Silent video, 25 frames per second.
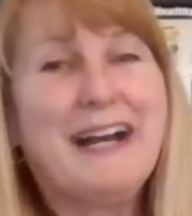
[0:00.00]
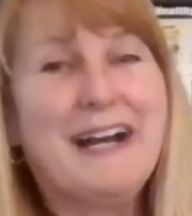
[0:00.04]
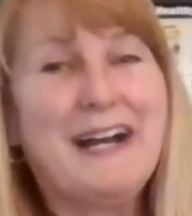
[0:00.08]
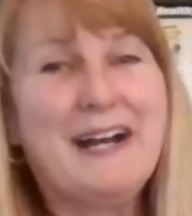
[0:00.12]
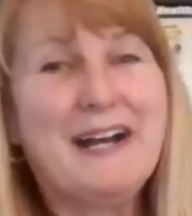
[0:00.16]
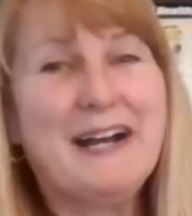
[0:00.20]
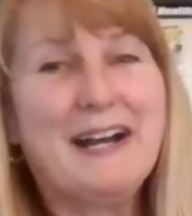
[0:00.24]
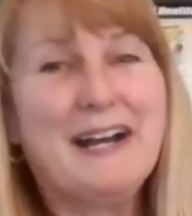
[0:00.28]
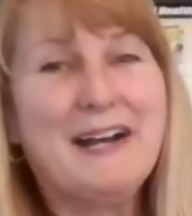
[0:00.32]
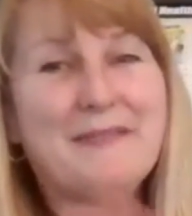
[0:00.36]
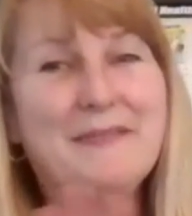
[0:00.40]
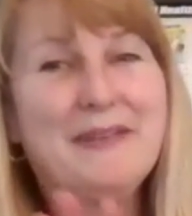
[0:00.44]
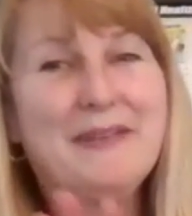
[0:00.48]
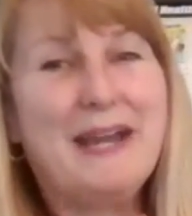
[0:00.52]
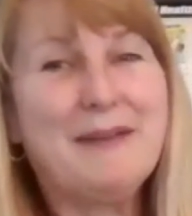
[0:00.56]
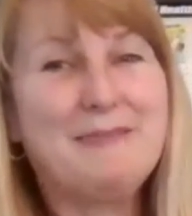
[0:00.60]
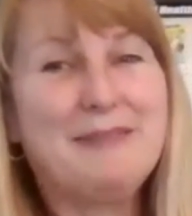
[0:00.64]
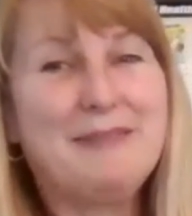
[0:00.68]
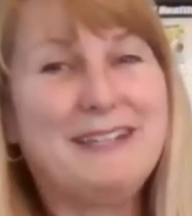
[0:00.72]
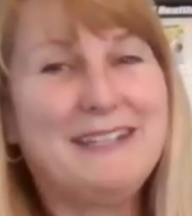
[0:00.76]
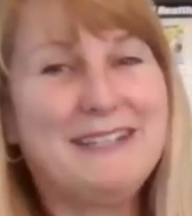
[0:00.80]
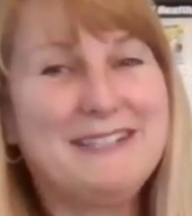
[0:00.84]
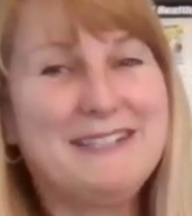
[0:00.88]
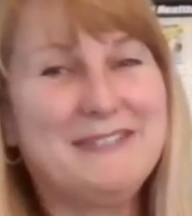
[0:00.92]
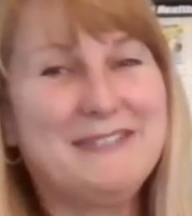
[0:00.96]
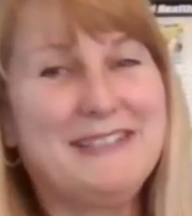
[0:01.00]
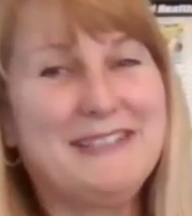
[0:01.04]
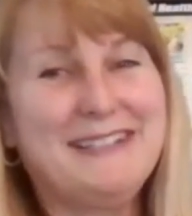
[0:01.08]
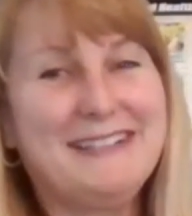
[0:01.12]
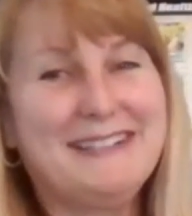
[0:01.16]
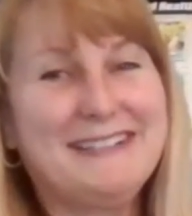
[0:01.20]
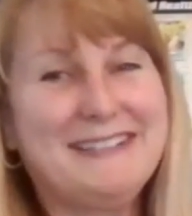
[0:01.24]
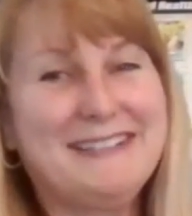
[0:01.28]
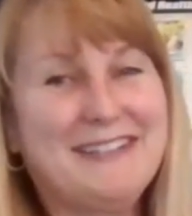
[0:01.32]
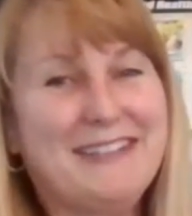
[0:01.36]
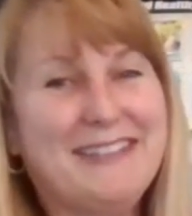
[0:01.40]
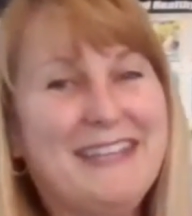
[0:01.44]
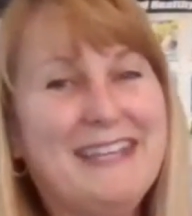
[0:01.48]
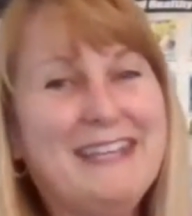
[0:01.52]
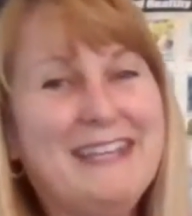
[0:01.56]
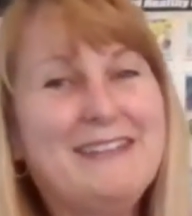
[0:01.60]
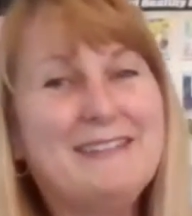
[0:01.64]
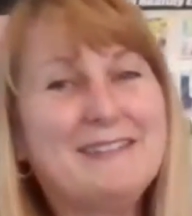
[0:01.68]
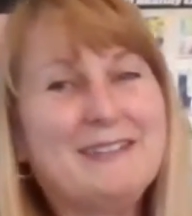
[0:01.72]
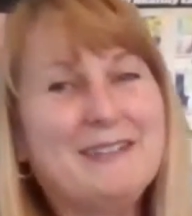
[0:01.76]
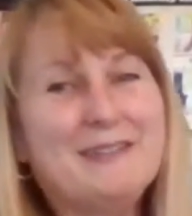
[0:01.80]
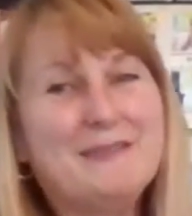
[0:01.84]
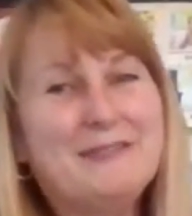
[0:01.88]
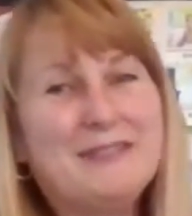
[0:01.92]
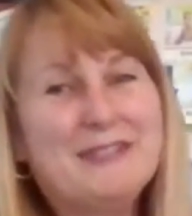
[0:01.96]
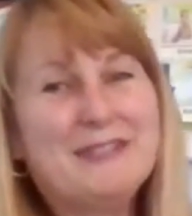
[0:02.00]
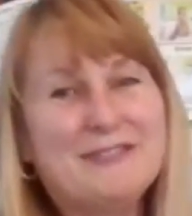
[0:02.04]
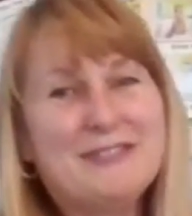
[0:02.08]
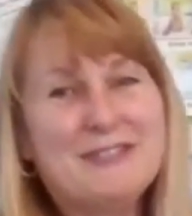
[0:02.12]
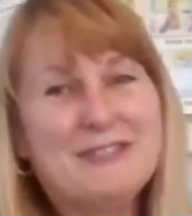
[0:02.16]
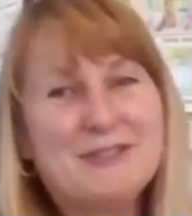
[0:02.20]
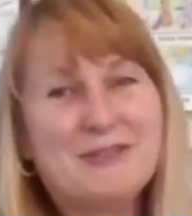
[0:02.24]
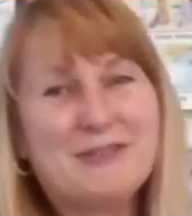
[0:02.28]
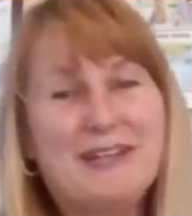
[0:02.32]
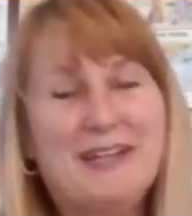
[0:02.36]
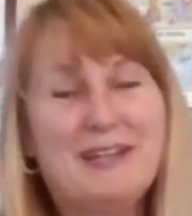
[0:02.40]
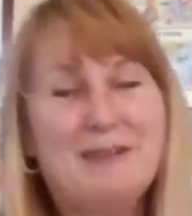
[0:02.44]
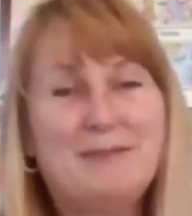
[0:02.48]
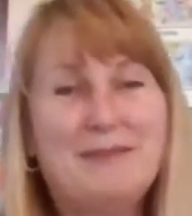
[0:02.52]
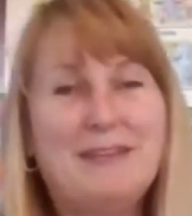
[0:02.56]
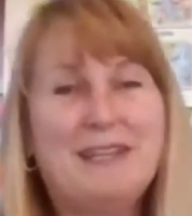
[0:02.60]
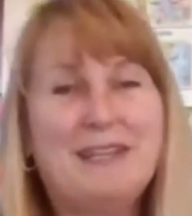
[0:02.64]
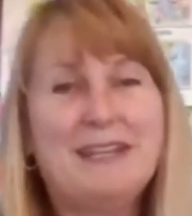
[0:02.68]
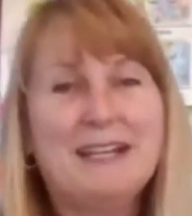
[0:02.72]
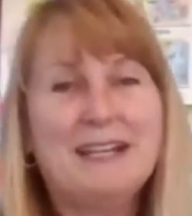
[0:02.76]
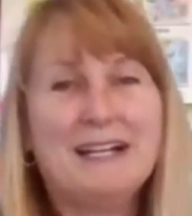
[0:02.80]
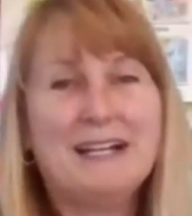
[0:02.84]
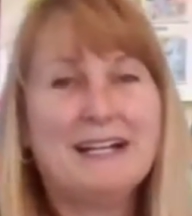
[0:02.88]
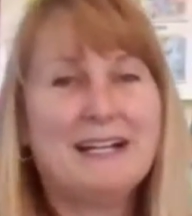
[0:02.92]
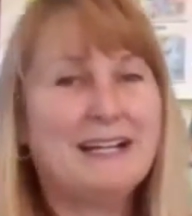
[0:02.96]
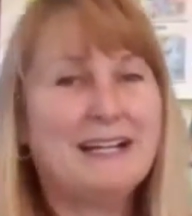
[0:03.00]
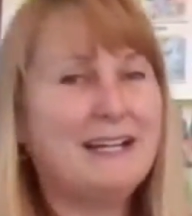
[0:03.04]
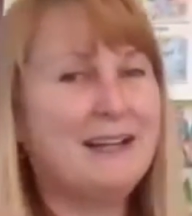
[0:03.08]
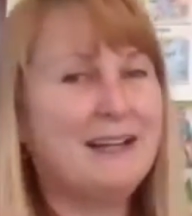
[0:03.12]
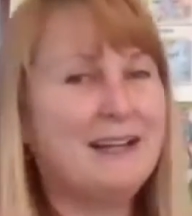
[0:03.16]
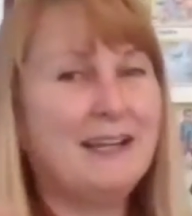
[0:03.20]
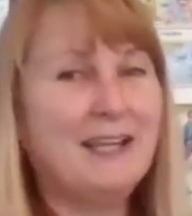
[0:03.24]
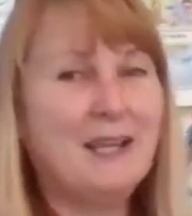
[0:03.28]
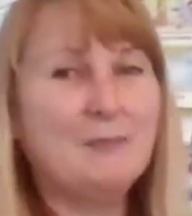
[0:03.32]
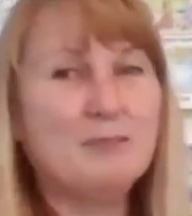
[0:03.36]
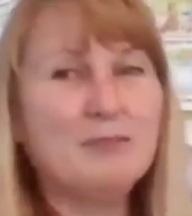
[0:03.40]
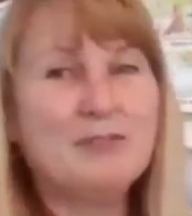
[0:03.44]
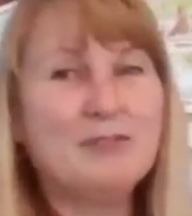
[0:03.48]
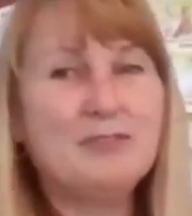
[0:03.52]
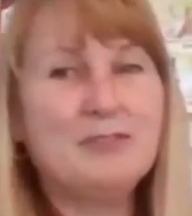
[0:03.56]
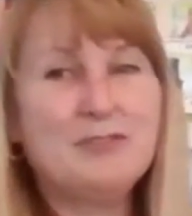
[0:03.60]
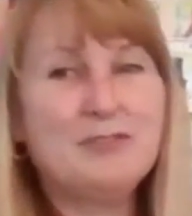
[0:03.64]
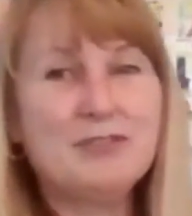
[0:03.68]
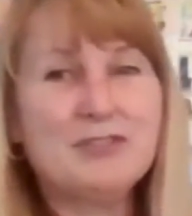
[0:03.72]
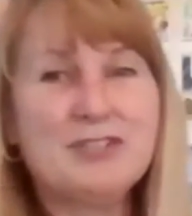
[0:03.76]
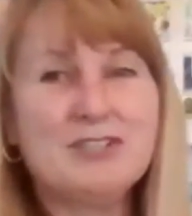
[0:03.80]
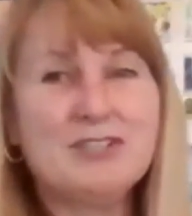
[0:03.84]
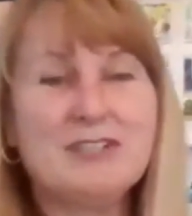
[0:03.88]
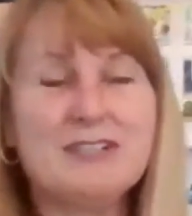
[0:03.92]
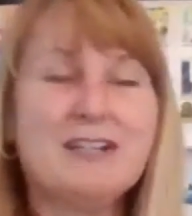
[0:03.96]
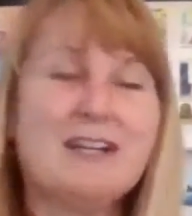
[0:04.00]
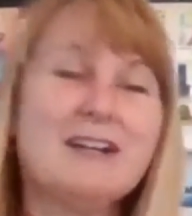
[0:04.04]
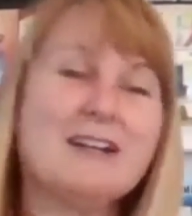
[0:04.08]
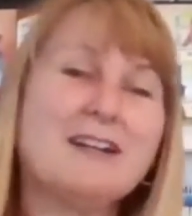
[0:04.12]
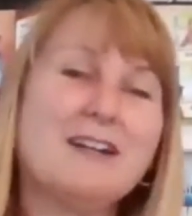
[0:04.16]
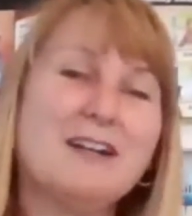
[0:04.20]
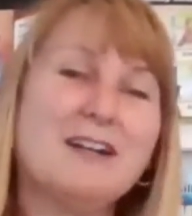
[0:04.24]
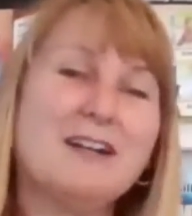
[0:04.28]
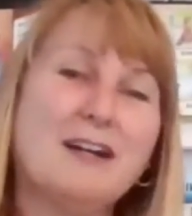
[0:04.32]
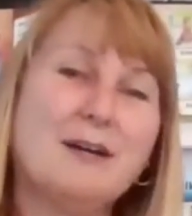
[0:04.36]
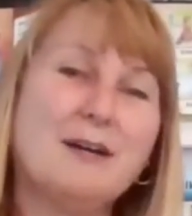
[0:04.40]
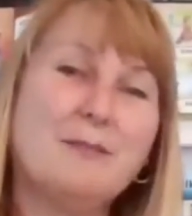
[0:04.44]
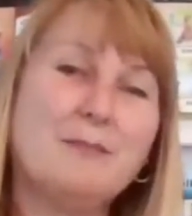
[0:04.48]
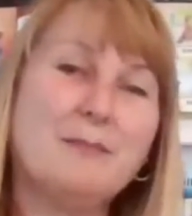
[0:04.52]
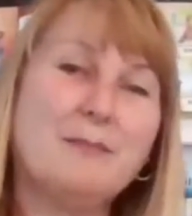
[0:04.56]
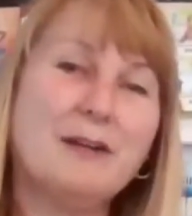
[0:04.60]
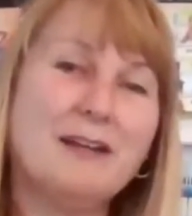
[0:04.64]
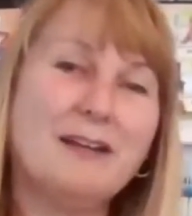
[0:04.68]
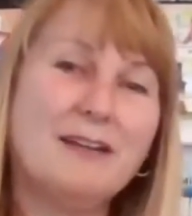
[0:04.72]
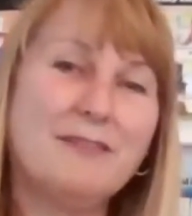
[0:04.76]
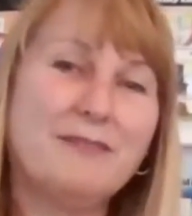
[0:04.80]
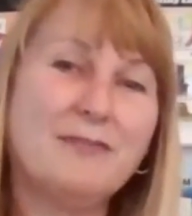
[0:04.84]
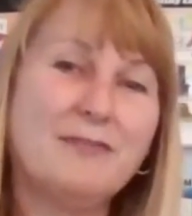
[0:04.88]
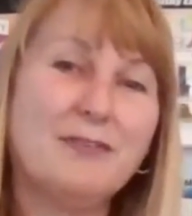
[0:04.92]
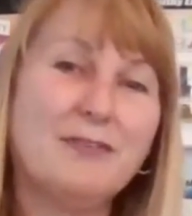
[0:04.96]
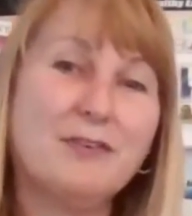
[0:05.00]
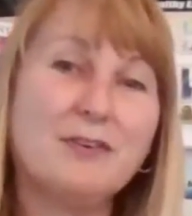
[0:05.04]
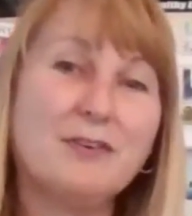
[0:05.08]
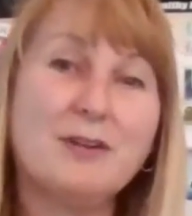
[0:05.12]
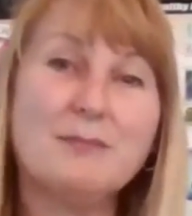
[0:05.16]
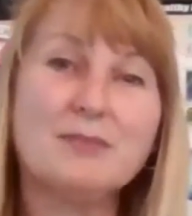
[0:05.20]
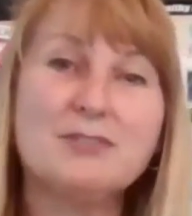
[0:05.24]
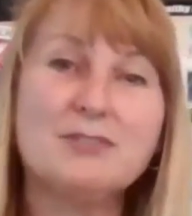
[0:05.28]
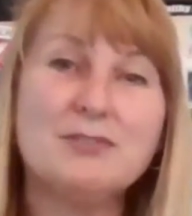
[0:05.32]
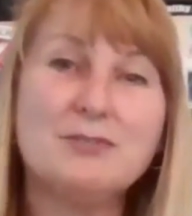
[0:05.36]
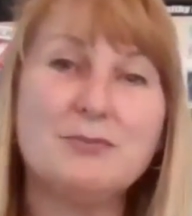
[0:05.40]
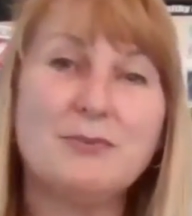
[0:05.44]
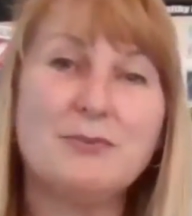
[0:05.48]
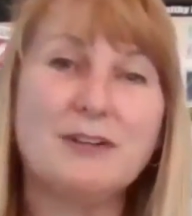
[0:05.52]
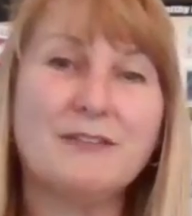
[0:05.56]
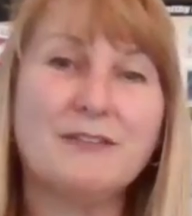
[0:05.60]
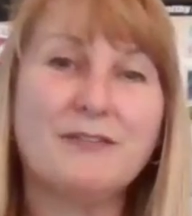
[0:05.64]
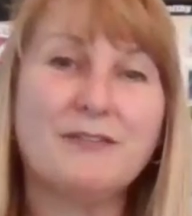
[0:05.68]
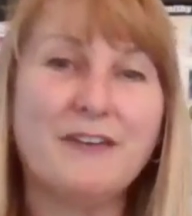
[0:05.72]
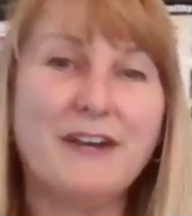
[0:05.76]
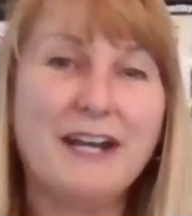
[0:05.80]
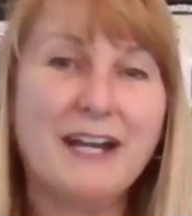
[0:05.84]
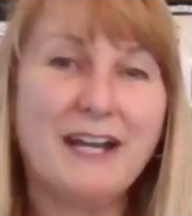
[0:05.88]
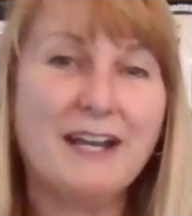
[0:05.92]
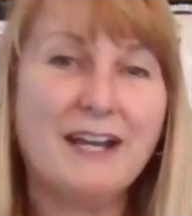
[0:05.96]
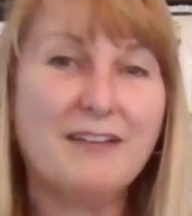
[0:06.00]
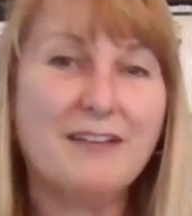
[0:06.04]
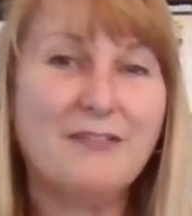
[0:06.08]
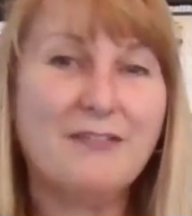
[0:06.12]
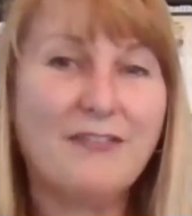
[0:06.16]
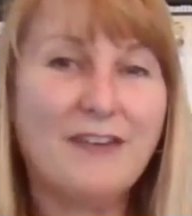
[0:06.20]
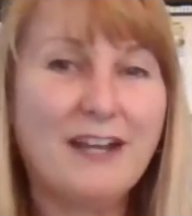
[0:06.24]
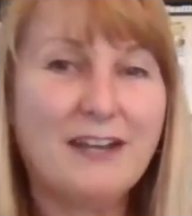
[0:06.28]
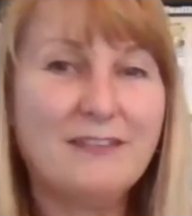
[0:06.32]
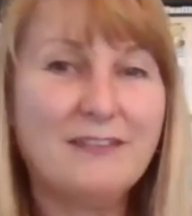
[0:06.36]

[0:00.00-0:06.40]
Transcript: I'm happy to do it. So thank you so much for joining me. Uh, AmblerNutrition.com. My phone number is 215-527-4193